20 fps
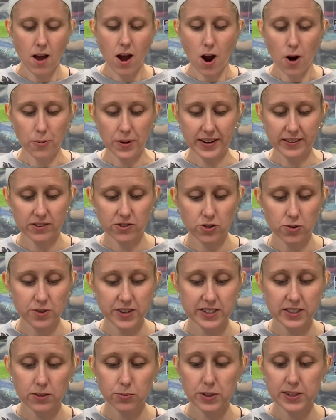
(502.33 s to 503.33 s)
All right, so
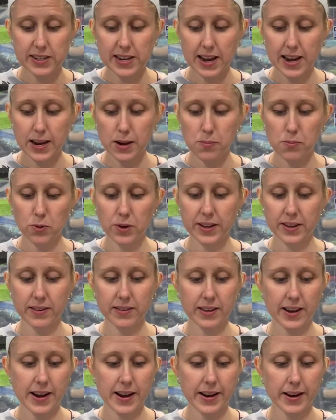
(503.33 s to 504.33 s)
this one came
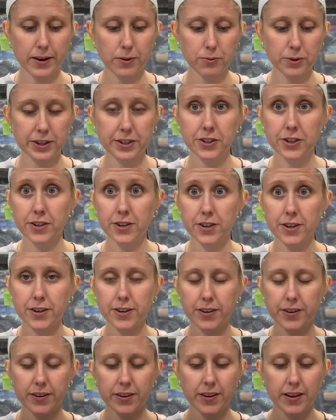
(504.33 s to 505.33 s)
with a
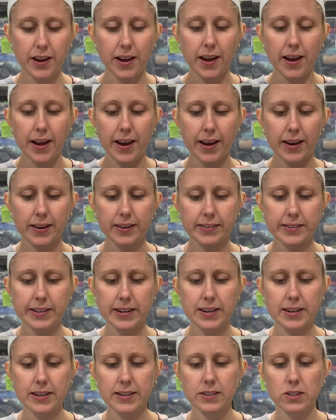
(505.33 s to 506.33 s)
return and it
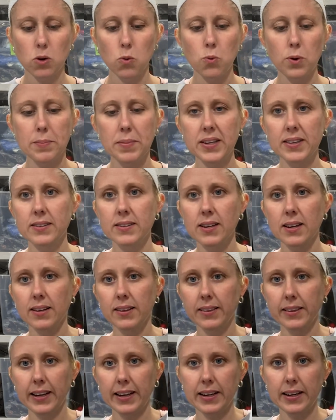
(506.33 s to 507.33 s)
says women's
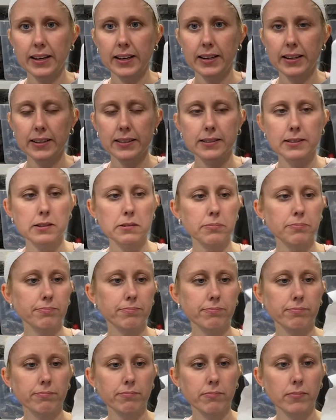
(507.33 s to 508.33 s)
ladies
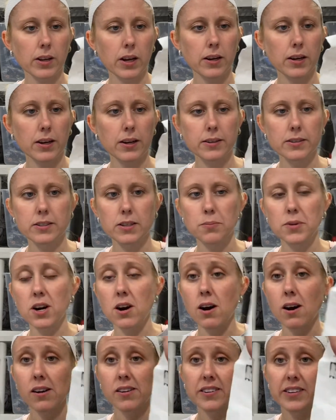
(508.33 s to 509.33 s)
summer
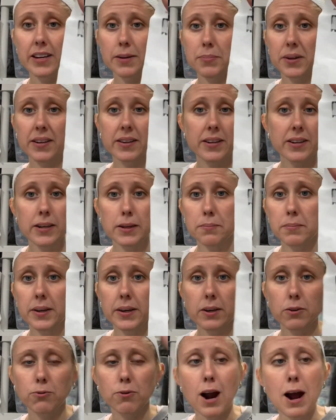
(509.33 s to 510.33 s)
holiday bikini
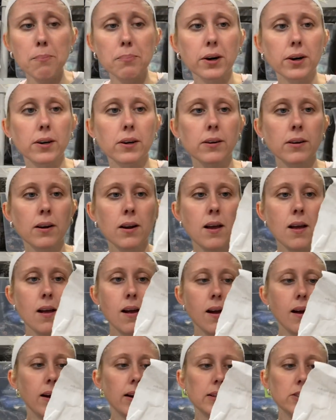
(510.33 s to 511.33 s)
mini romper.
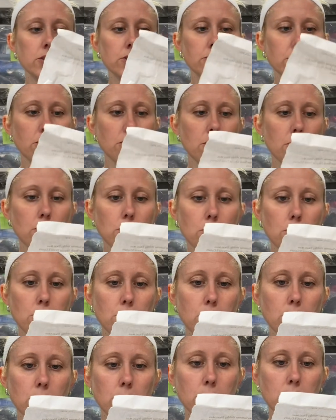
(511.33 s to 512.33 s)

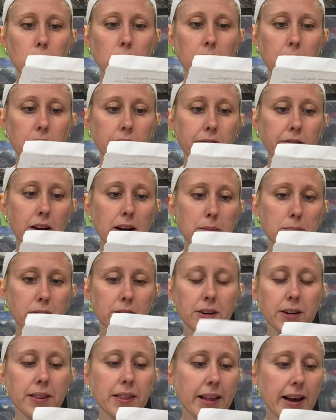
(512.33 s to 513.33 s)
So if I
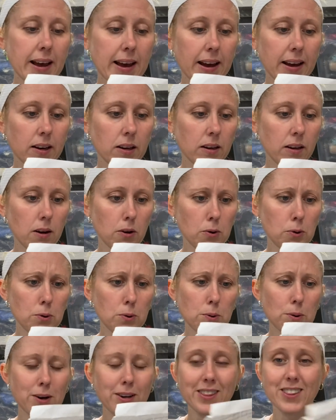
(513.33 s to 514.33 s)
put in that,
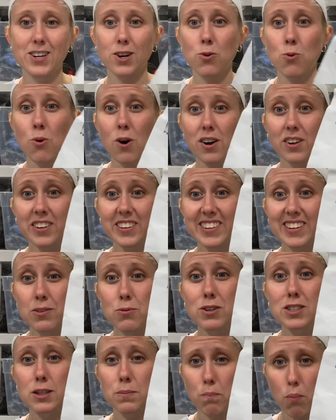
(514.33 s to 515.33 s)
oh, the quality
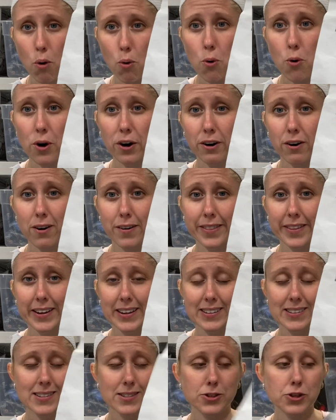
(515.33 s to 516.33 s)
was poor on
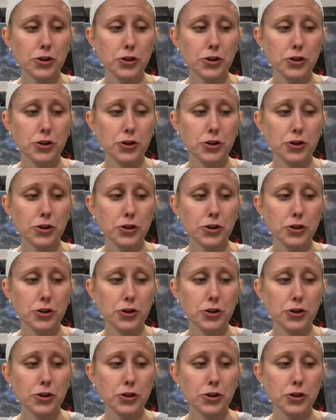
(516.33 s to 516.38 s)
this.